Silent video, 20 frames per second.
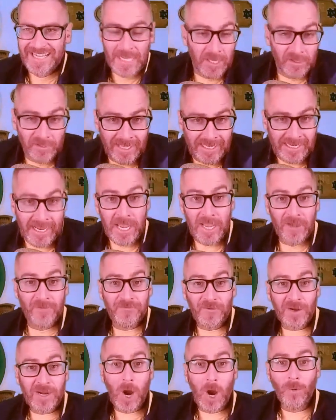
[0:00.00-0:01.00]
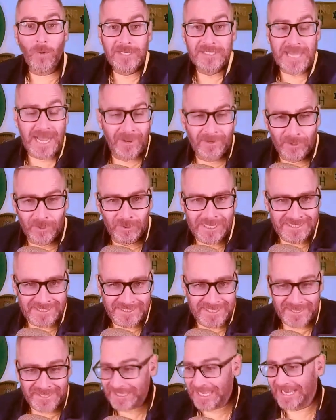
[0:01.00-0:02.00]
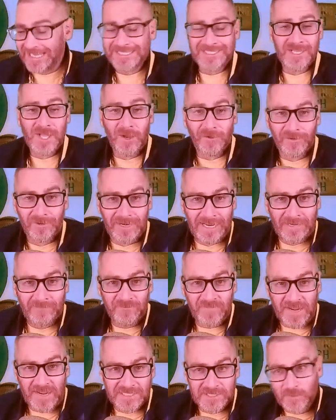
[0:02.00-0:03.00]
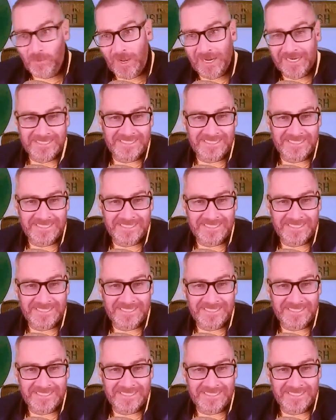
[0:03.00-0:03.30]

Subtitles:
Like, if we're going down a list of things Notre Dame fans want to